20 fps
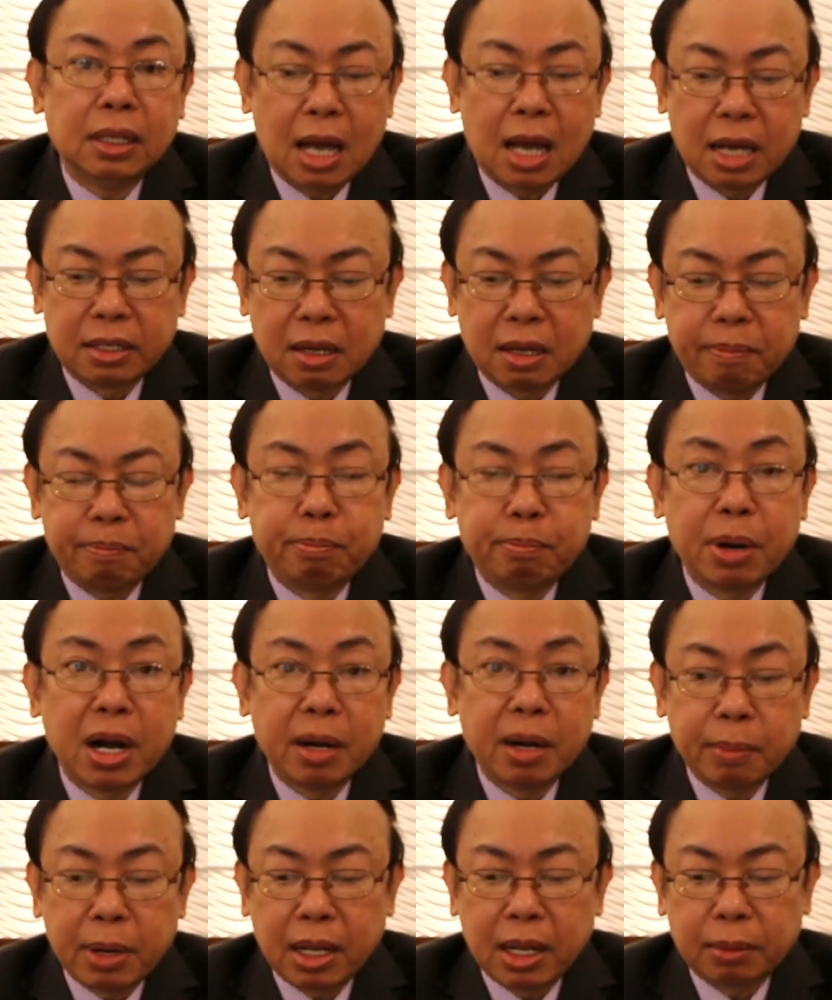as a
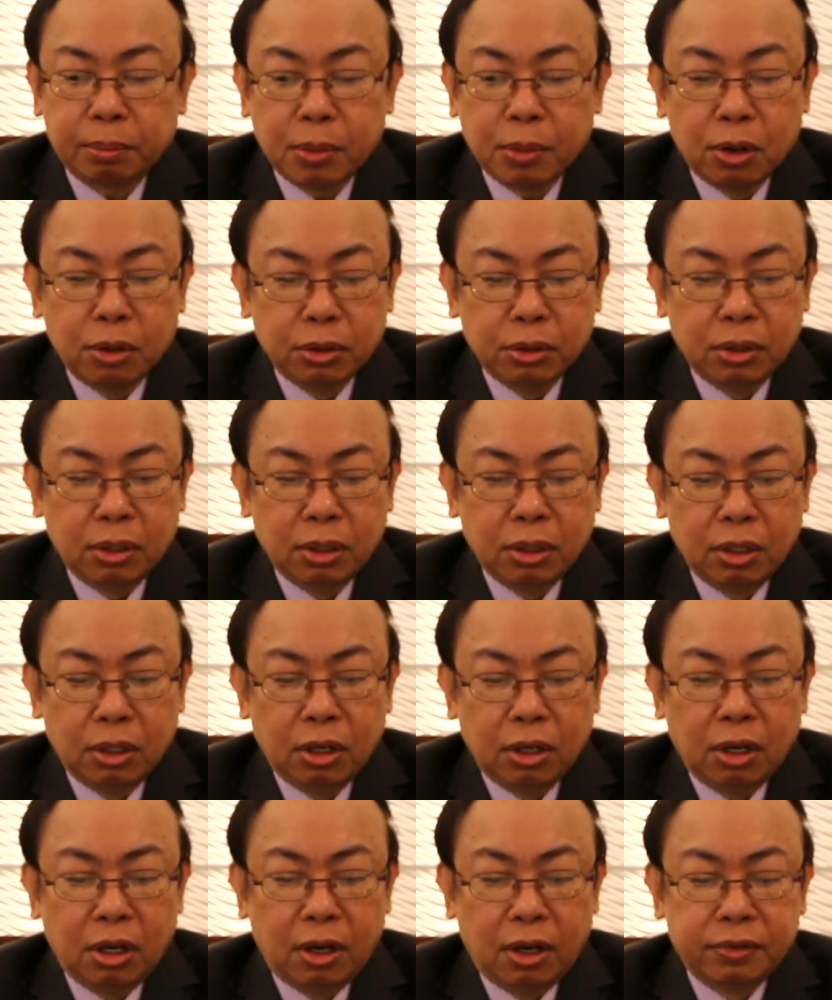permanent mode
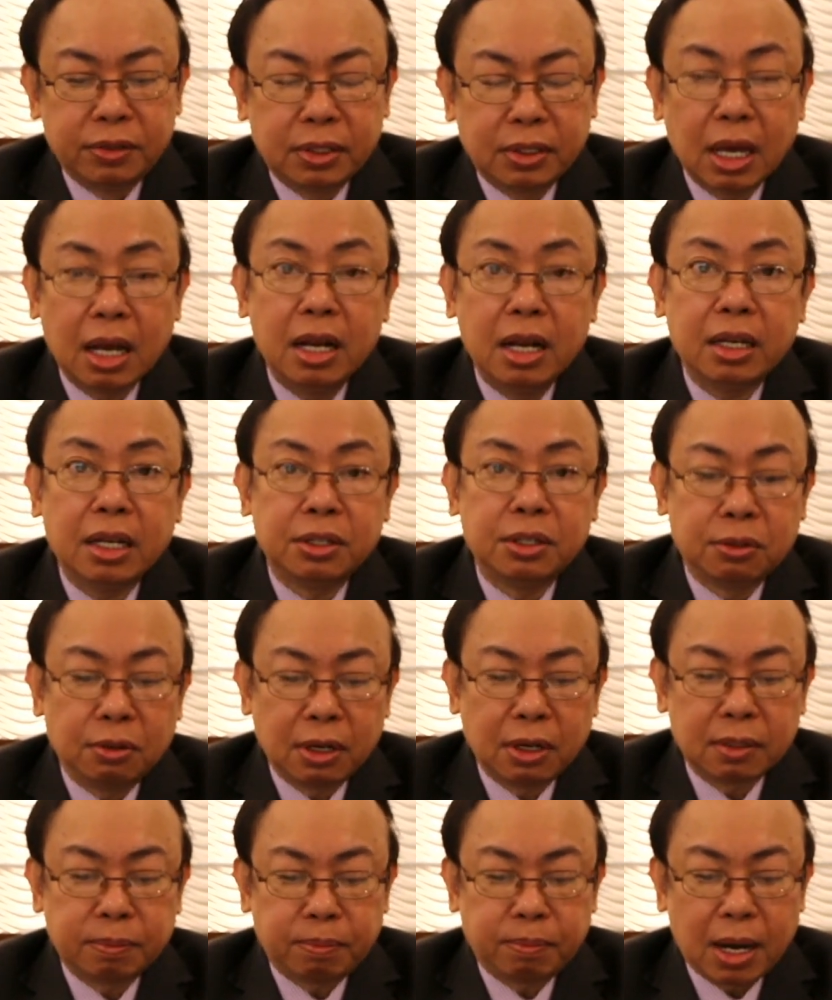of selling
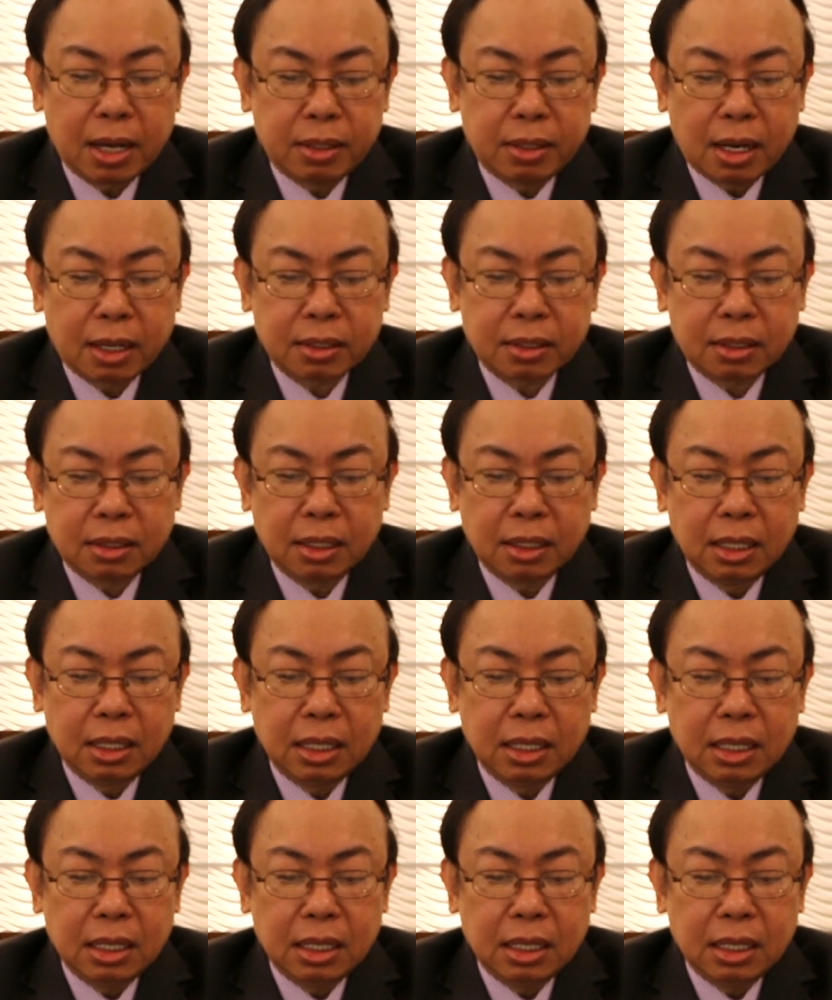insurance products